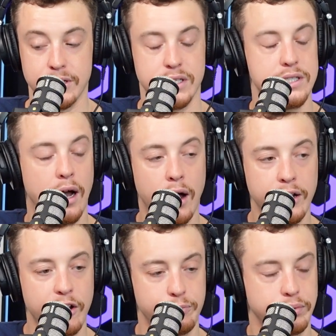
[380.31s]
There's a
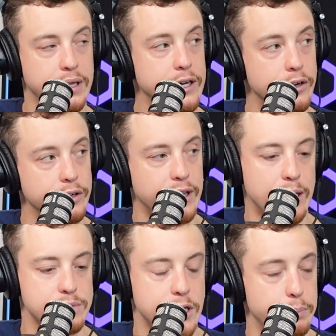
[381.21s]
ton of play-to-earn
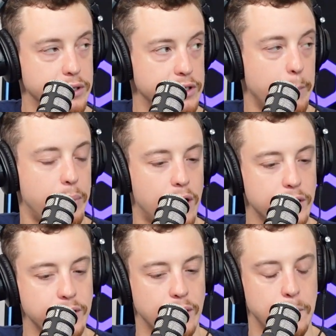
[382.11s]
games that are building on
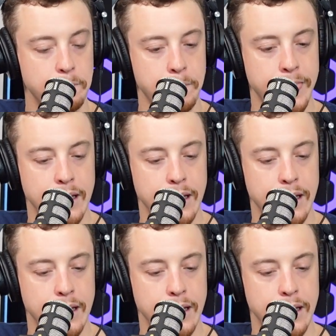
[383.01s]
Polygon,